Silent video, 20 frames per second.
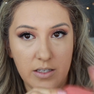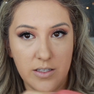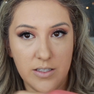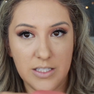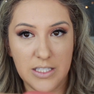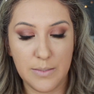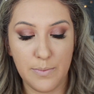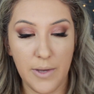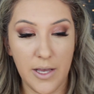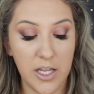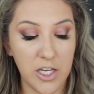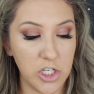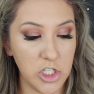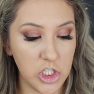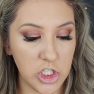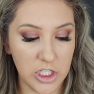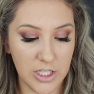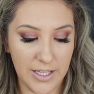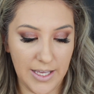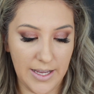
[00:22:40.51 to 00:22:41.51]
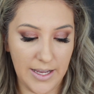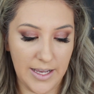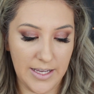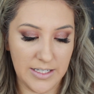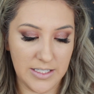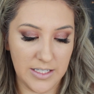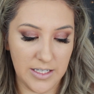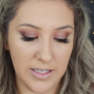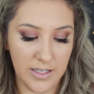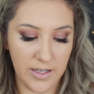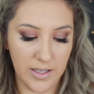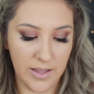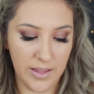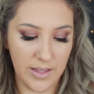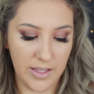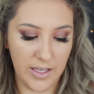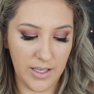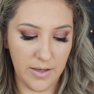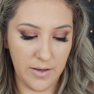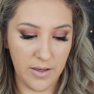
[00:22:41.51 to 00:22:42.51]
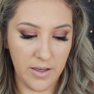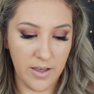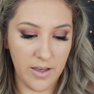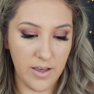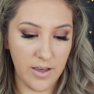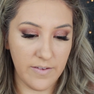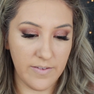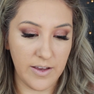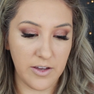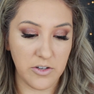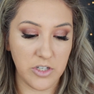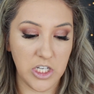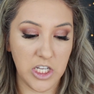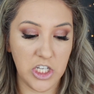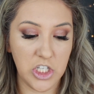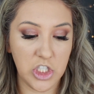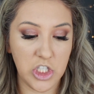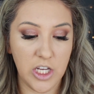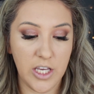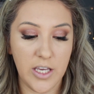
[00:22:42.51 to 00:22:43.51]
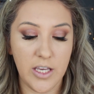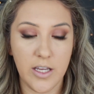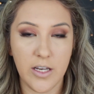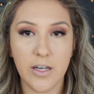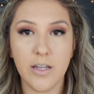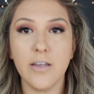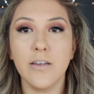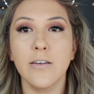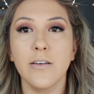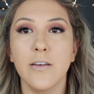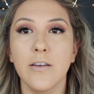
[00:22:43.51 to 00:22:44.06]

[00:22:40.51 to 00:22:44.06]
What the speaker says: sponge like I did the foundation.